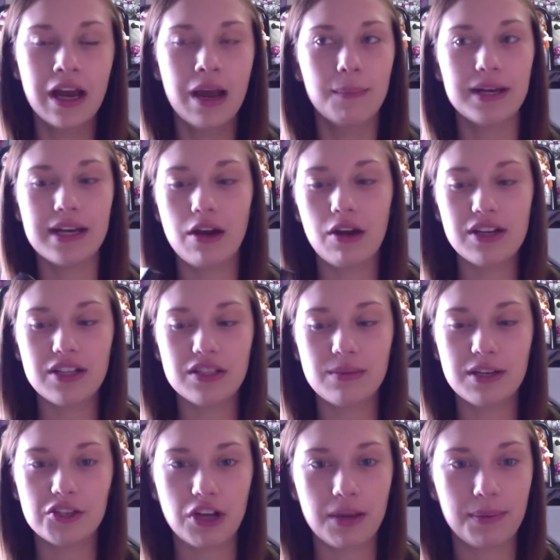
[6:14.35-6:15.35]
But now I just
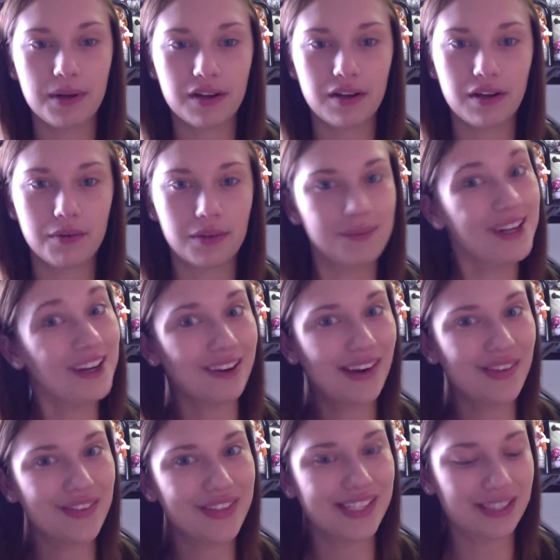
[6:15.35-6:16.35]
make sure I put it on with a mirror,
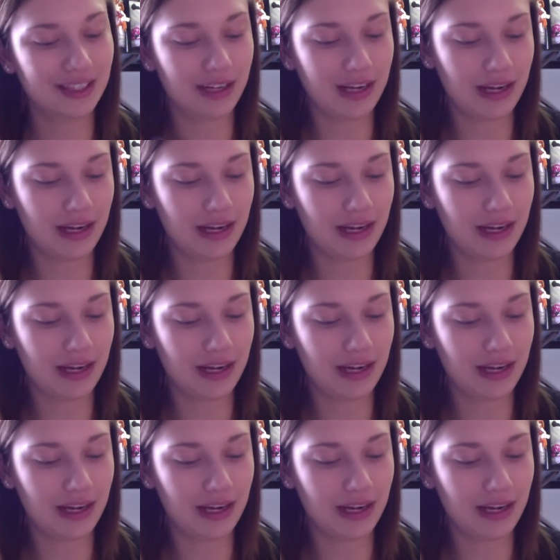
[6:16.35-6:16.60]
obviously,